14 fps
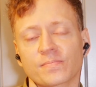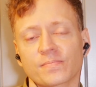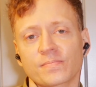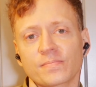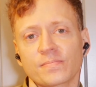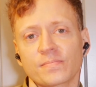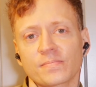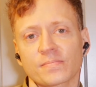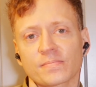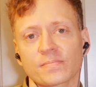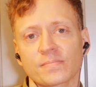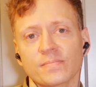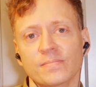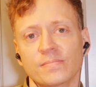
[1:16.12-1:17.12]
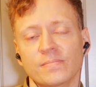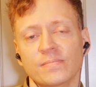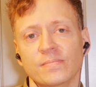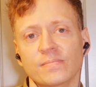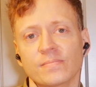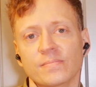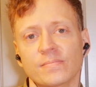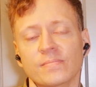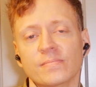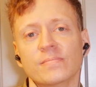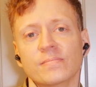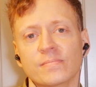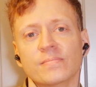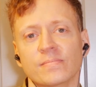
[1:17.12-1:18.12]

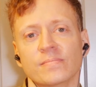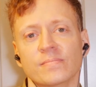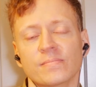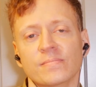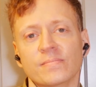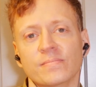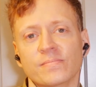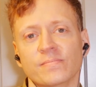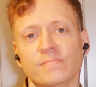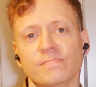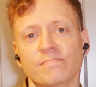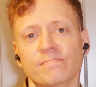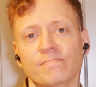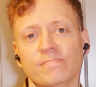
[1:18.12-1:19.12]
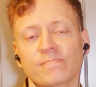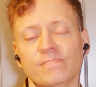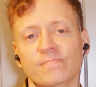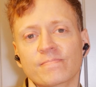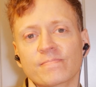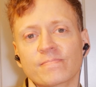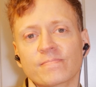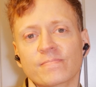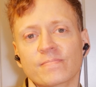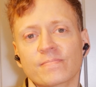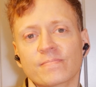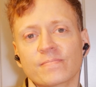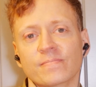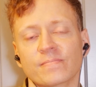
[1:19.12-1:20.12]

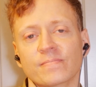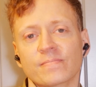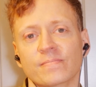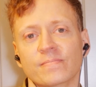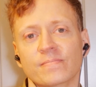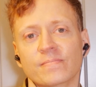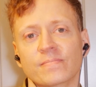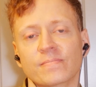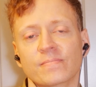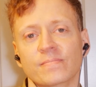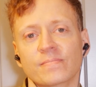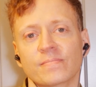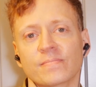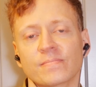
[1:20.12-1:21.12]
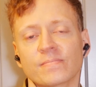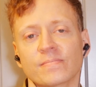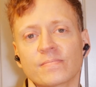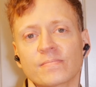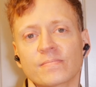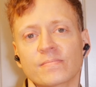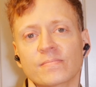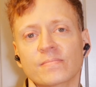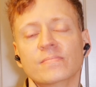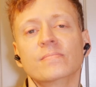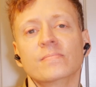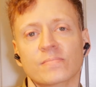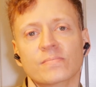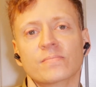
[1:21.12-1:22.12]

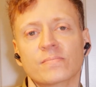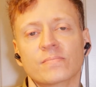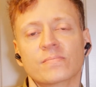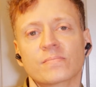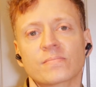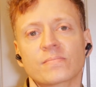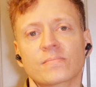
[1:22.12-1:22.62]
No words are spoken by the person on screen.